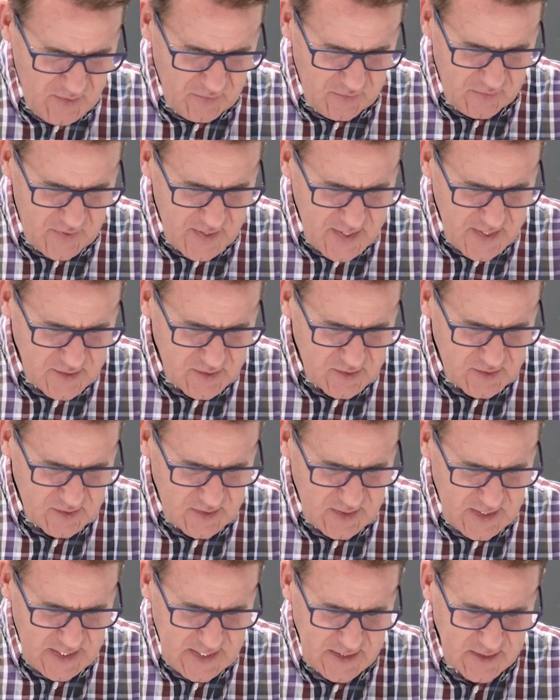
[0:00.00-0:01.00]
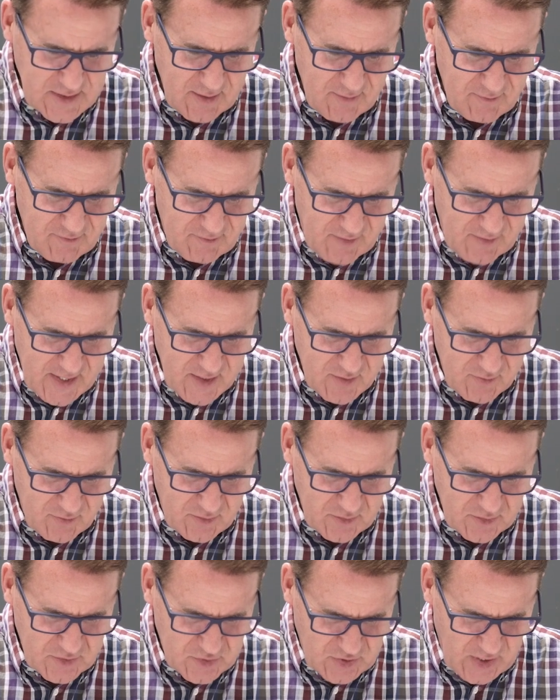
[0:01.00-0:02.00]
This is a
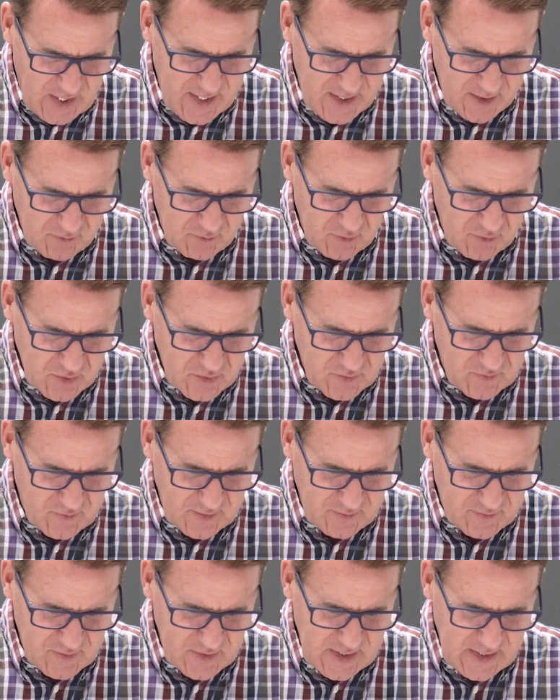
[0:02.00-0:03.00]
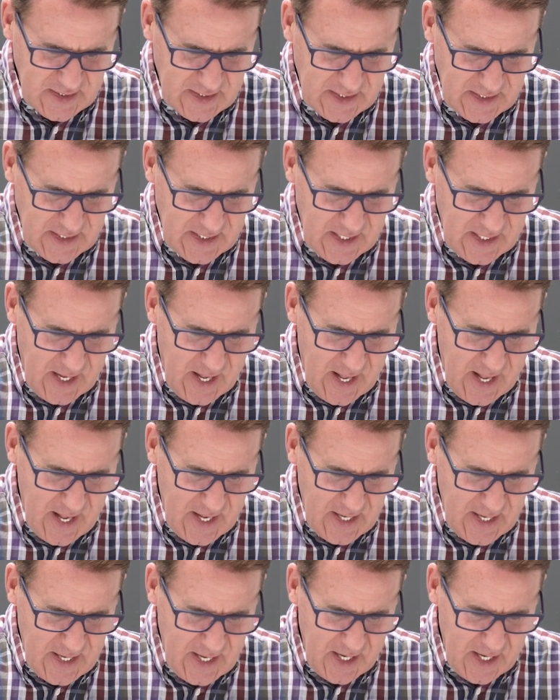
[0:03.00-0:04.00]
faithful saying, verse 15,
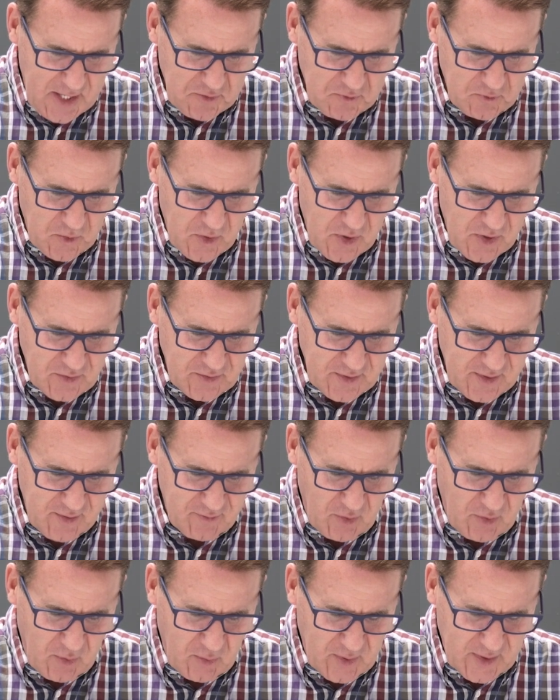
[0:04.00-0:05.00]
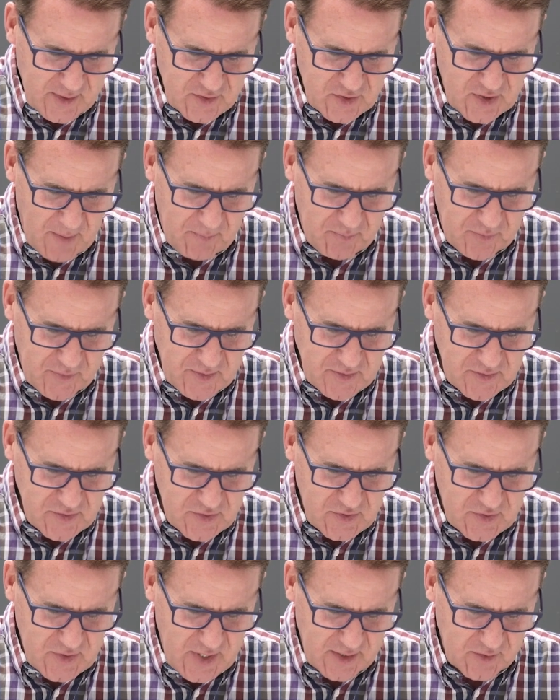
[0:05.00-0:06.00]
and worthy of all
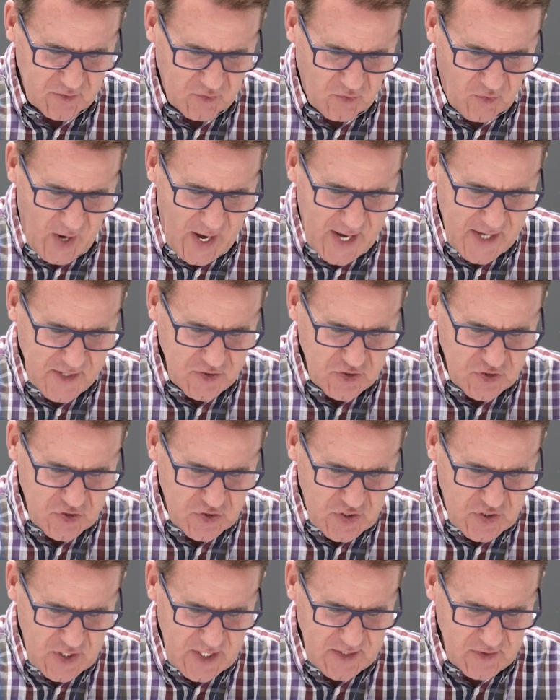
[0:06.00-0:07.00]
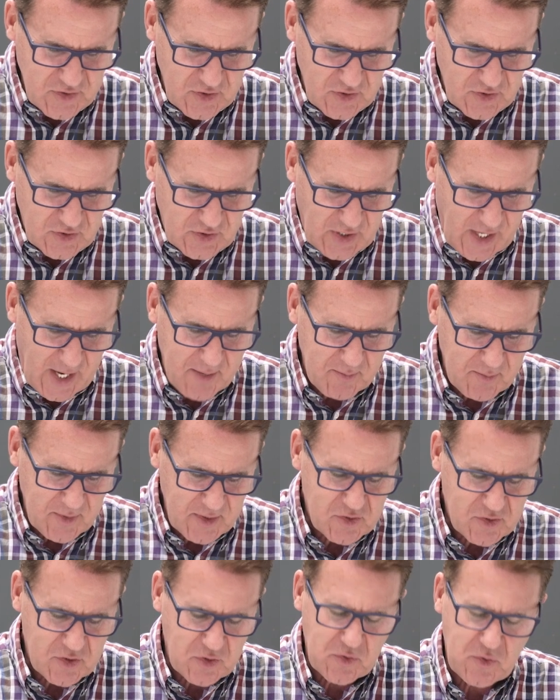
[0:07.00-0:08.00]
acceptance, that Christ Jesus came
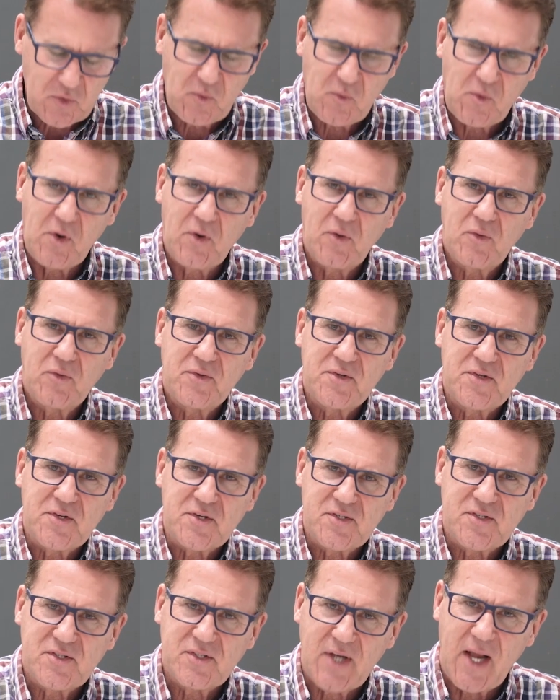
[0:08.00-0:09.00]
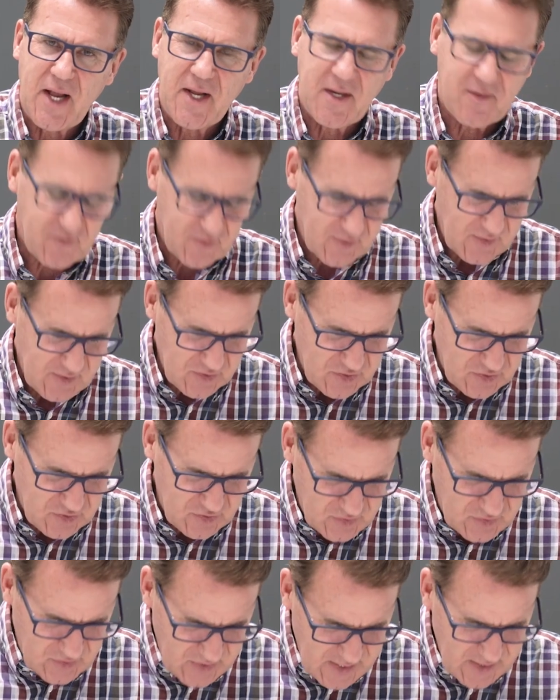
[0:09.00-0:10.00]
into the world to save
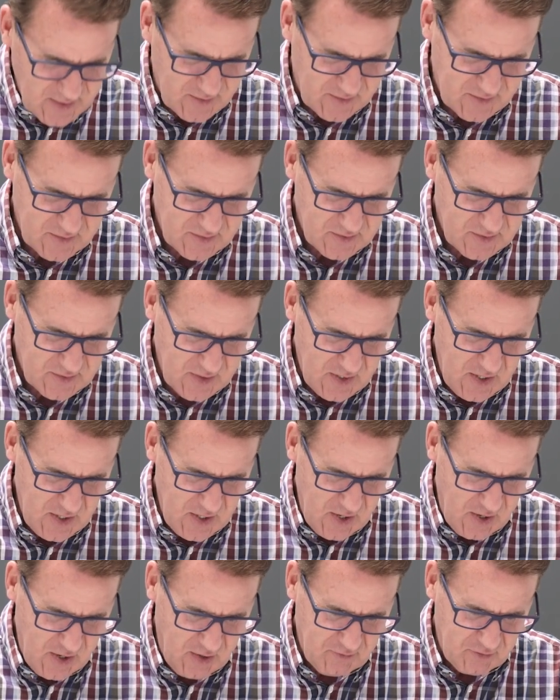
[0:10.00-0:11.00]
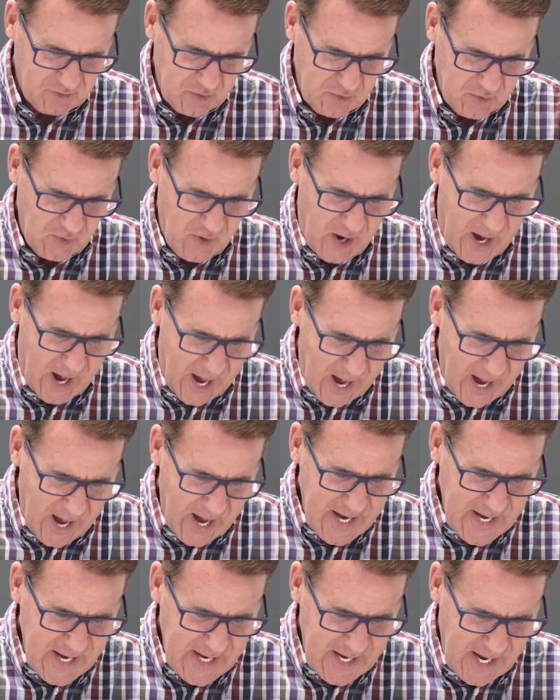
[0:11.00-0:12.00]
sinners, of whom
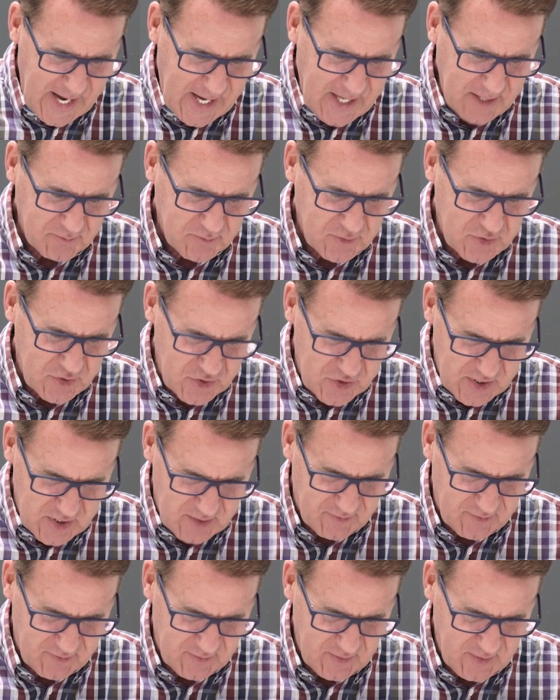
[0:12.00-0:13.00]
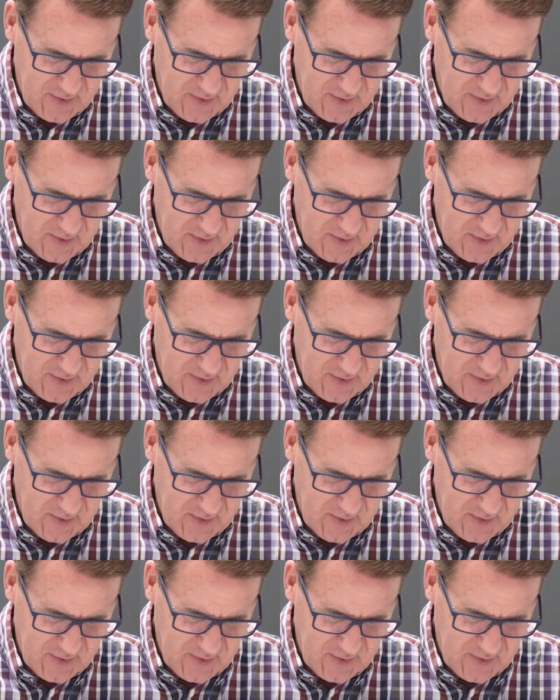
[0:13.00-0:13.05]
I am chief.